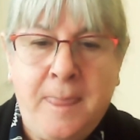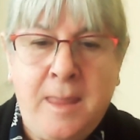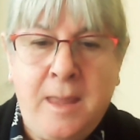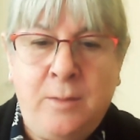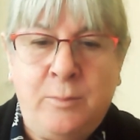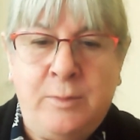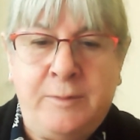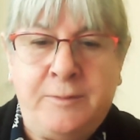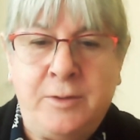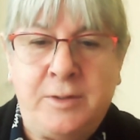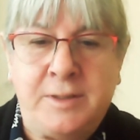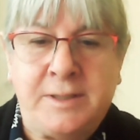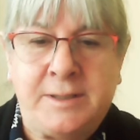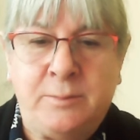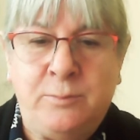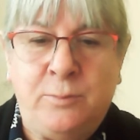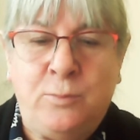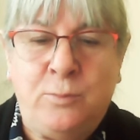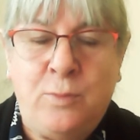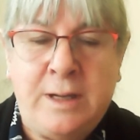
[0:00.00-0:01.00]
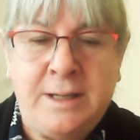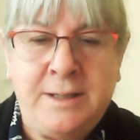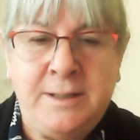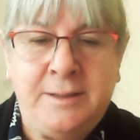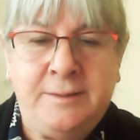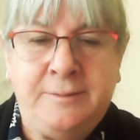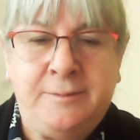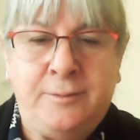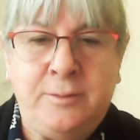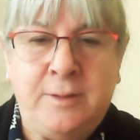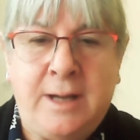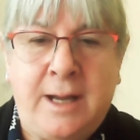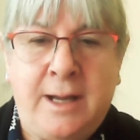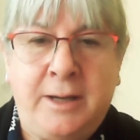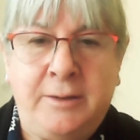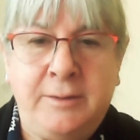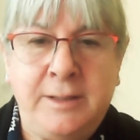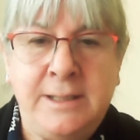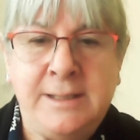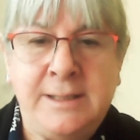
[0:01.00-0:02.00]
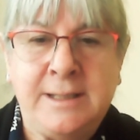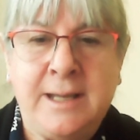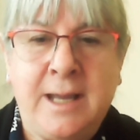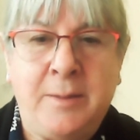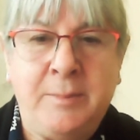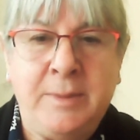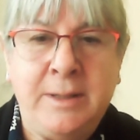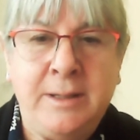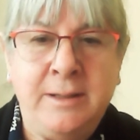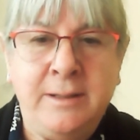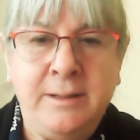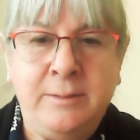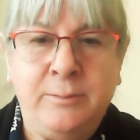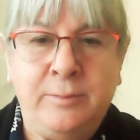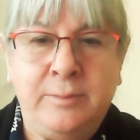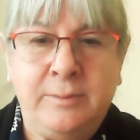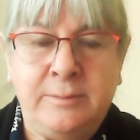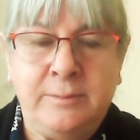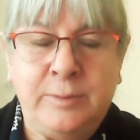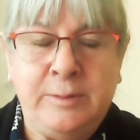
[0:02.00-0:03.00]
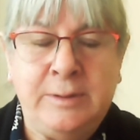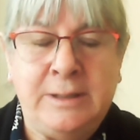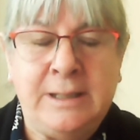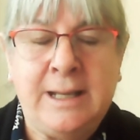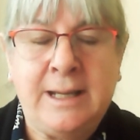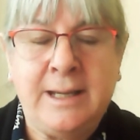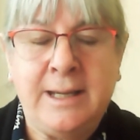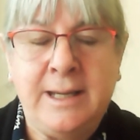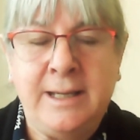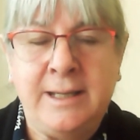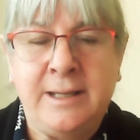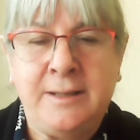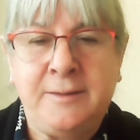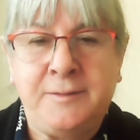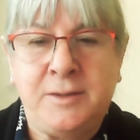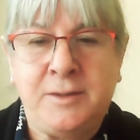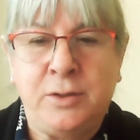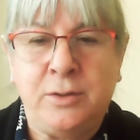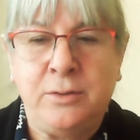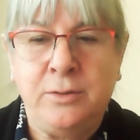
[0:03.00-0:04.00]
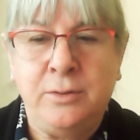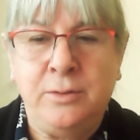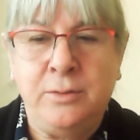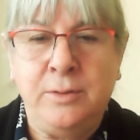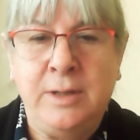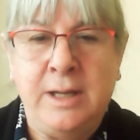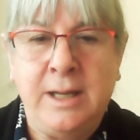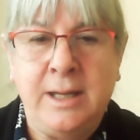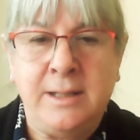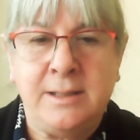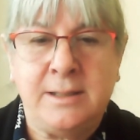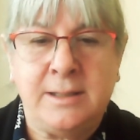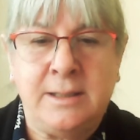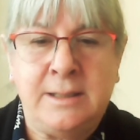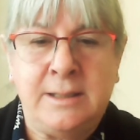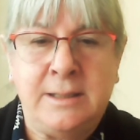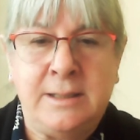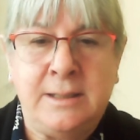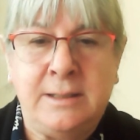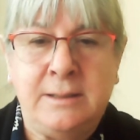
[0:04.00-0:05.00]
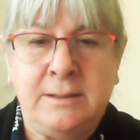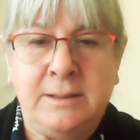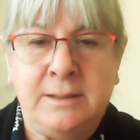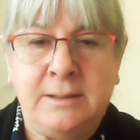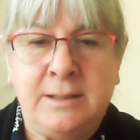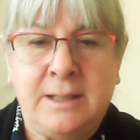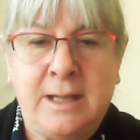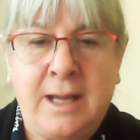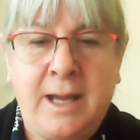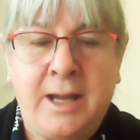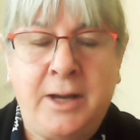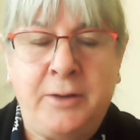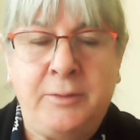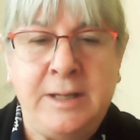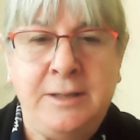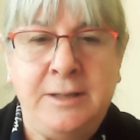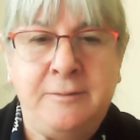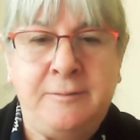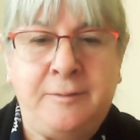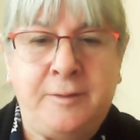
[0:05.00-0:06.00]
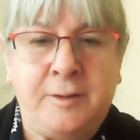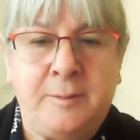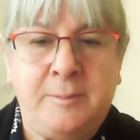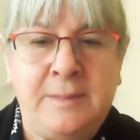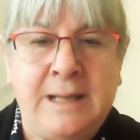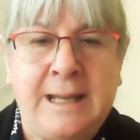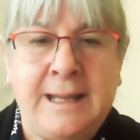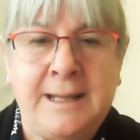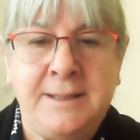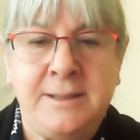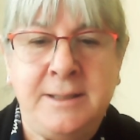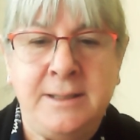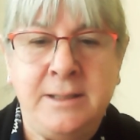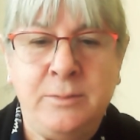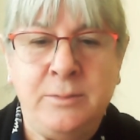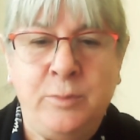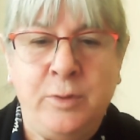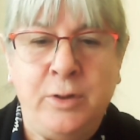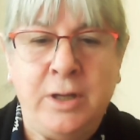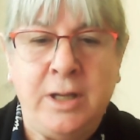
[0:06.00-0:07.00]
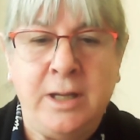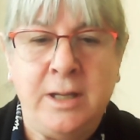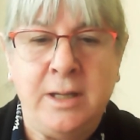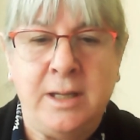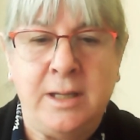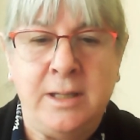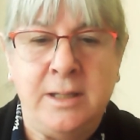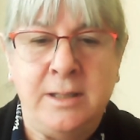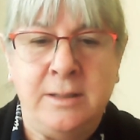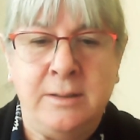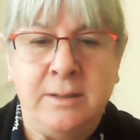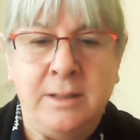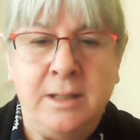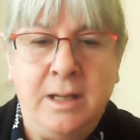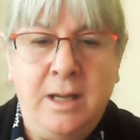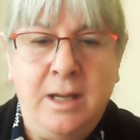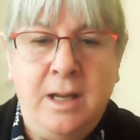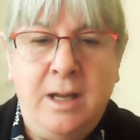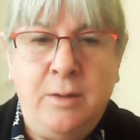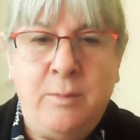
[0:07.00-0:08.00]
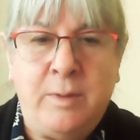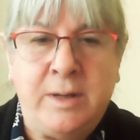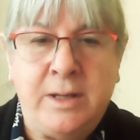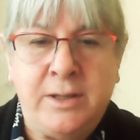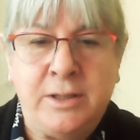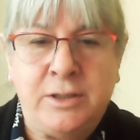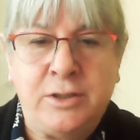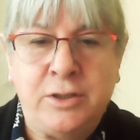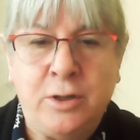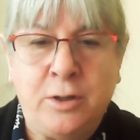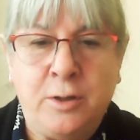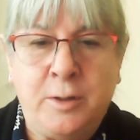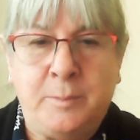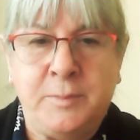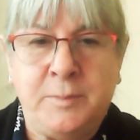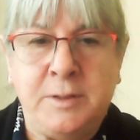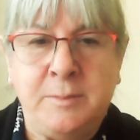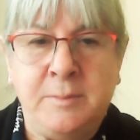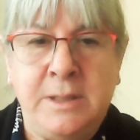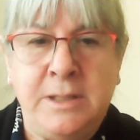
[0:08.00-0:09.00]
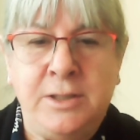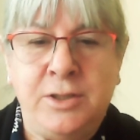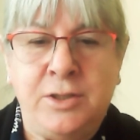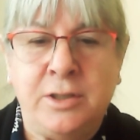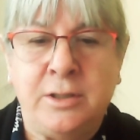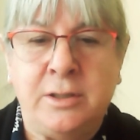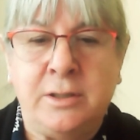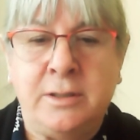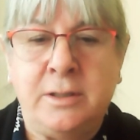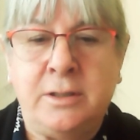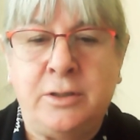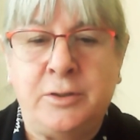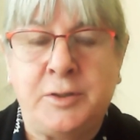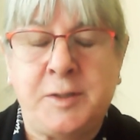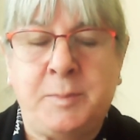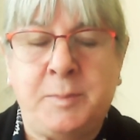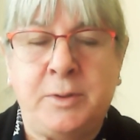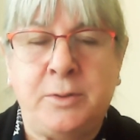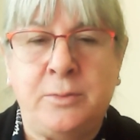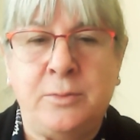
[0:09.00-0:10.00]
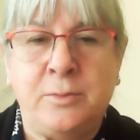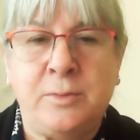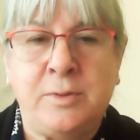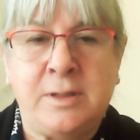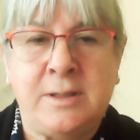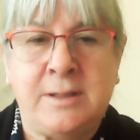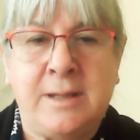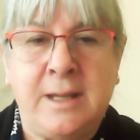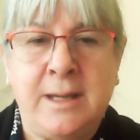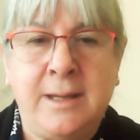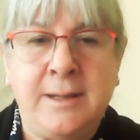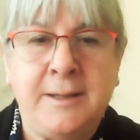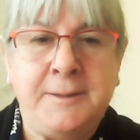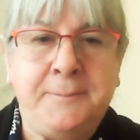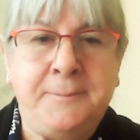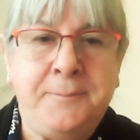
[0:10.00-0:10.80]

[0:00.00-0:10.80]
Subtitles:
We've got some wonderful RNs coming. We were lucky enough to get an RN from London working in one of the top dementia hospitals there,